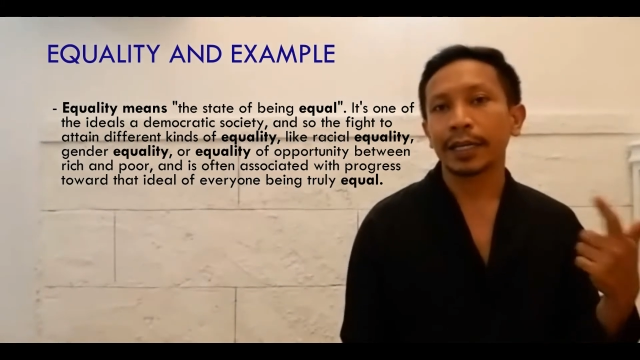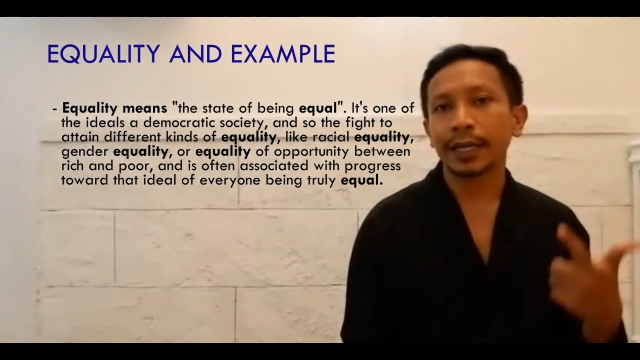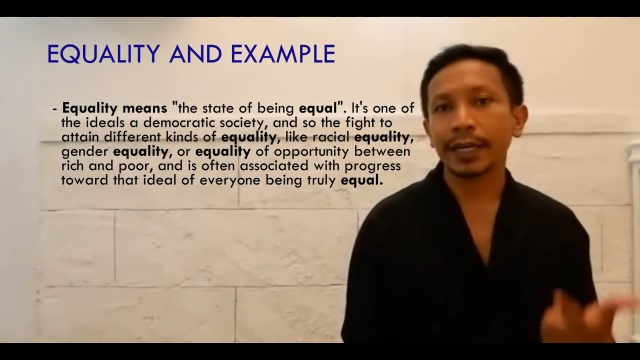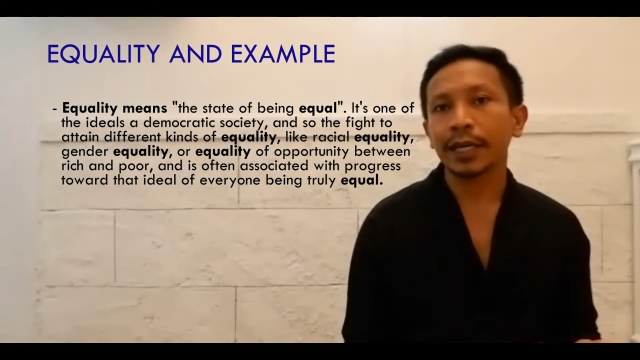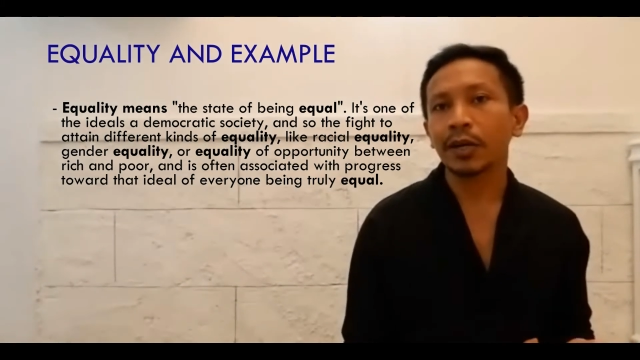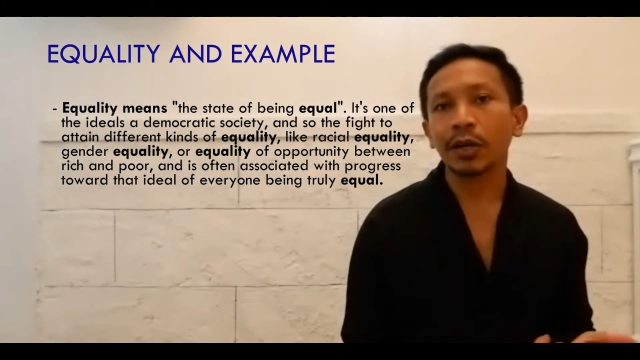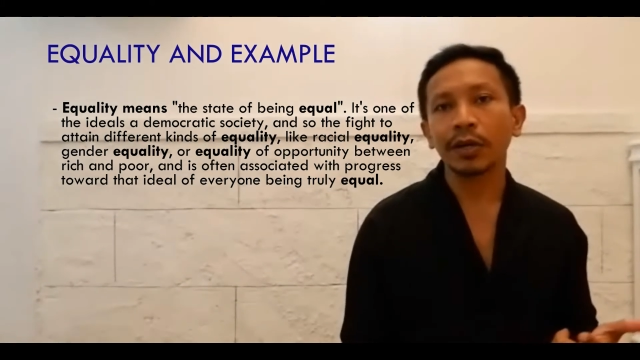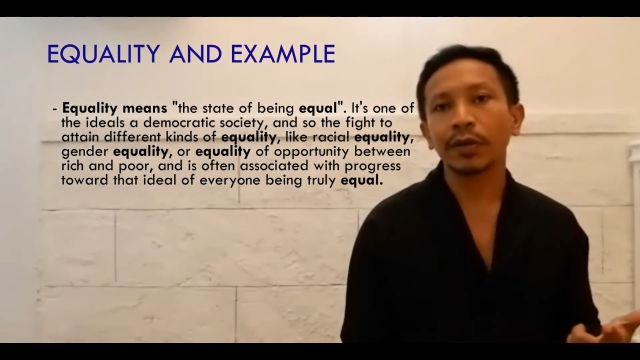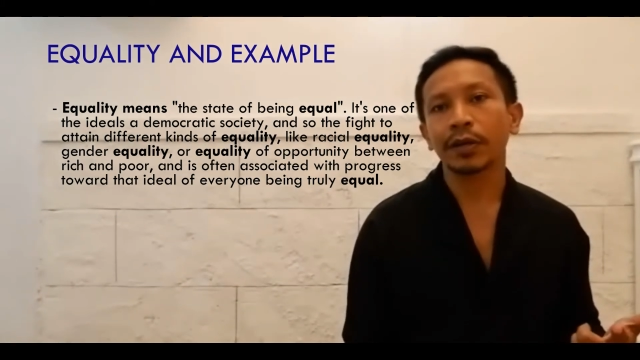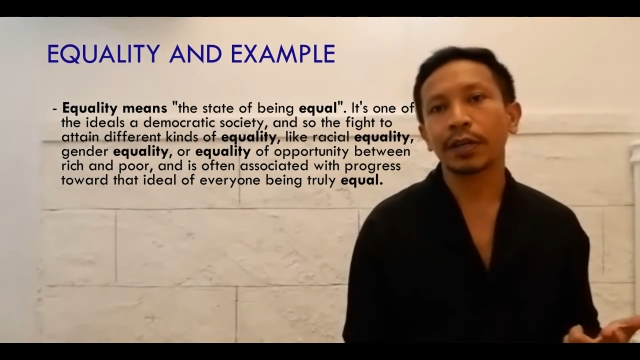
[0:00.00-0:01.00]
And
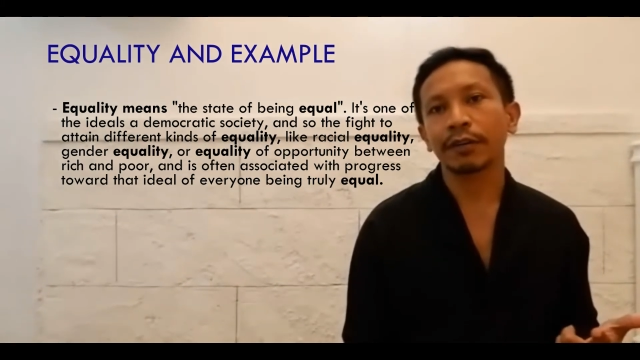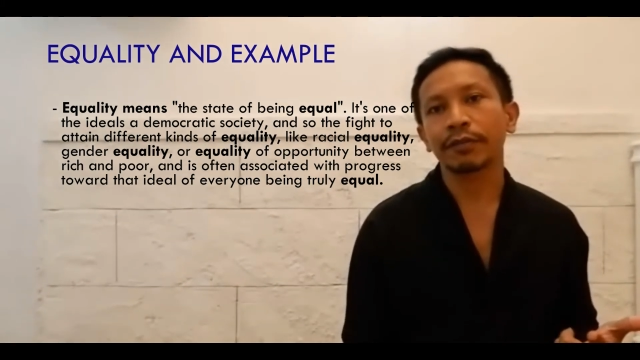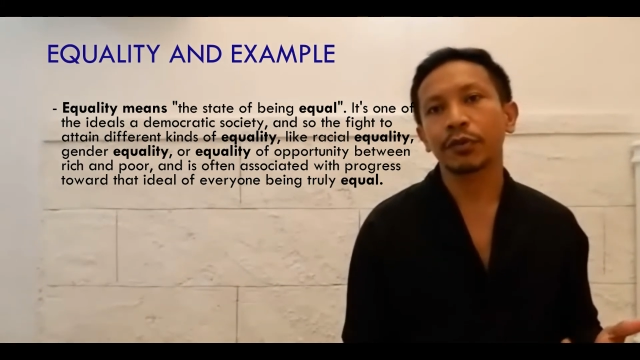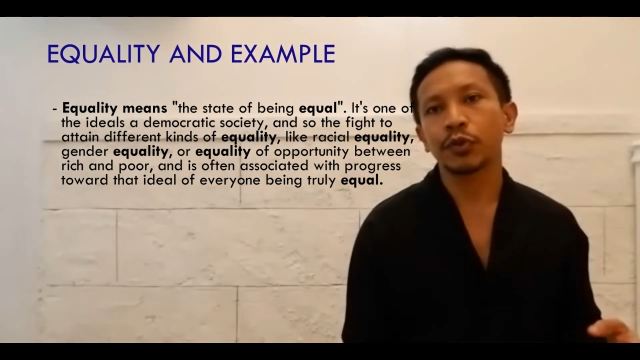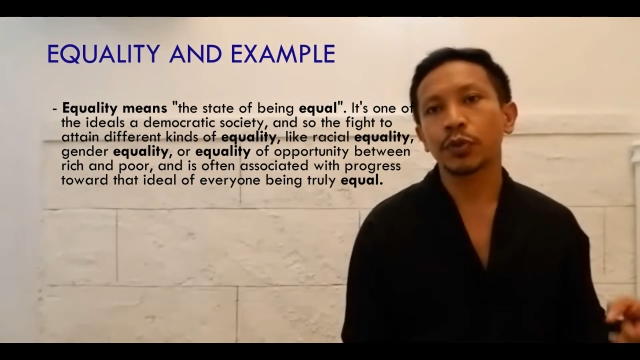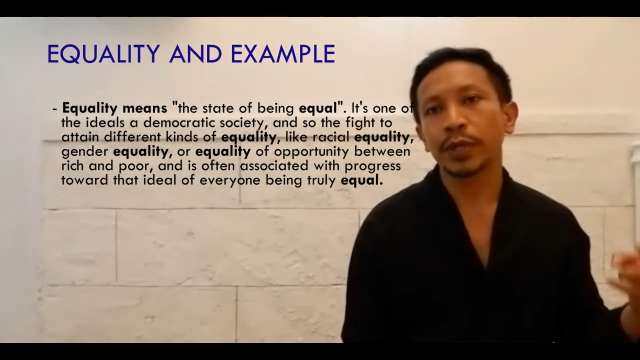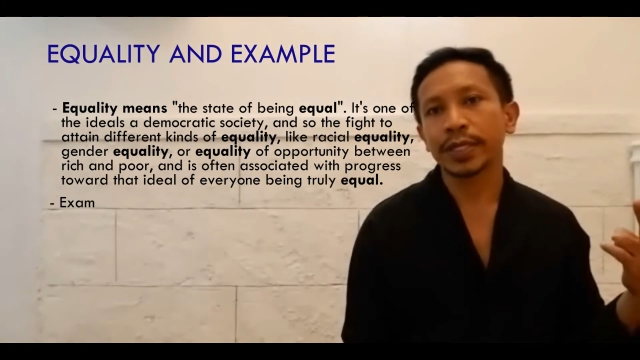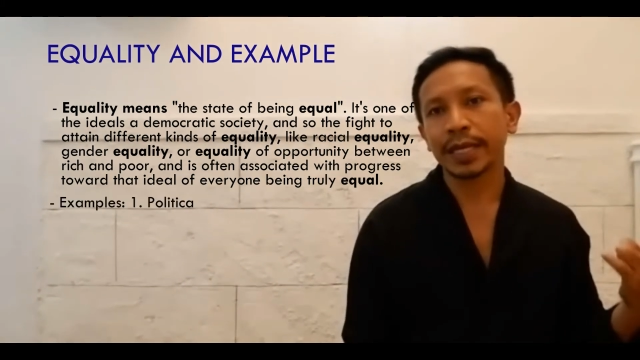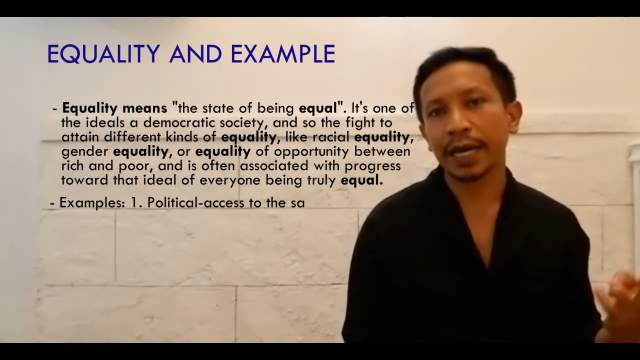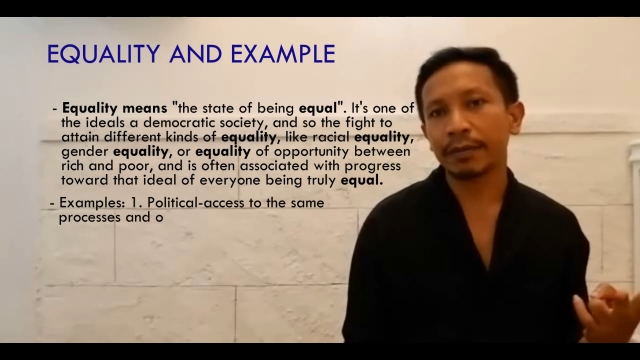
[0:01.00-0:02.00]
here I'm going to give you
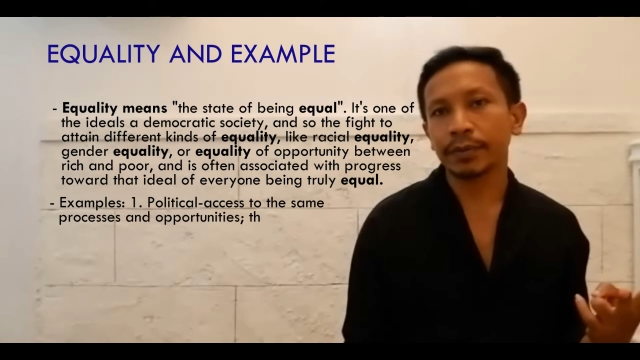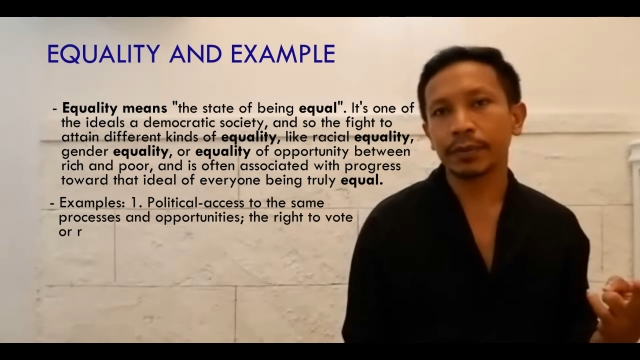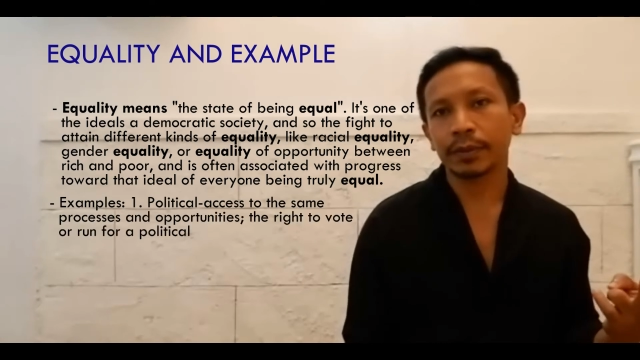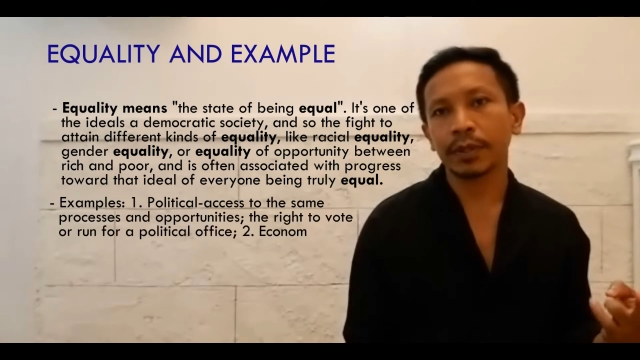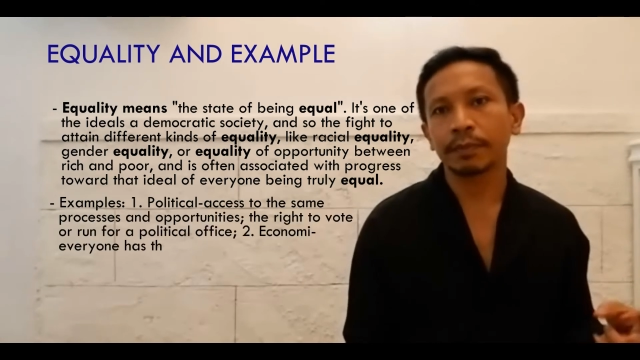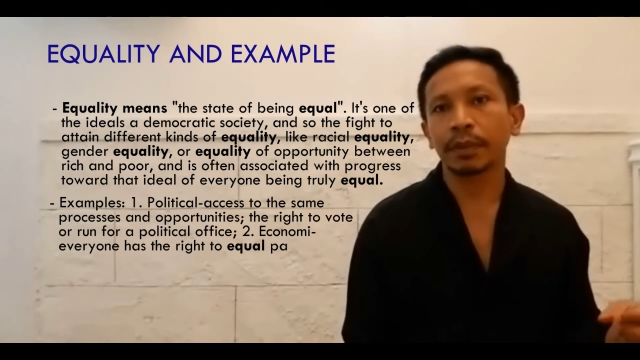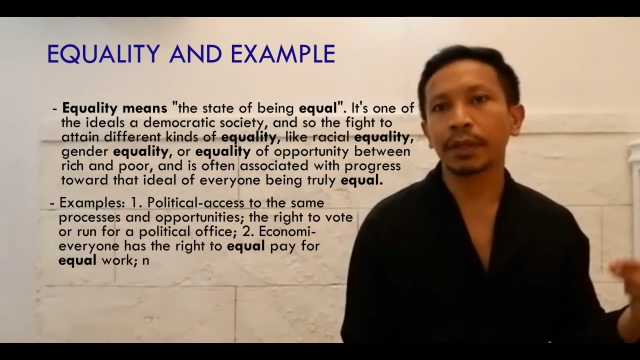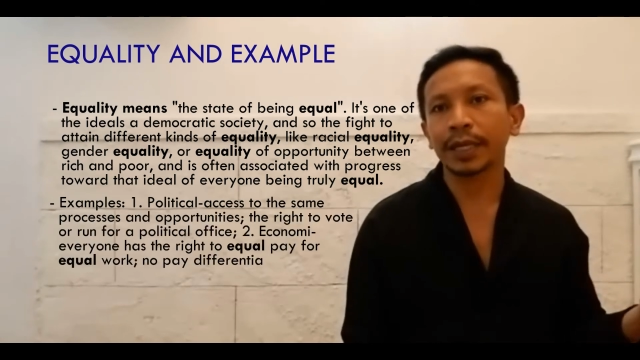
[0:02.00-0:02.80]
two examples,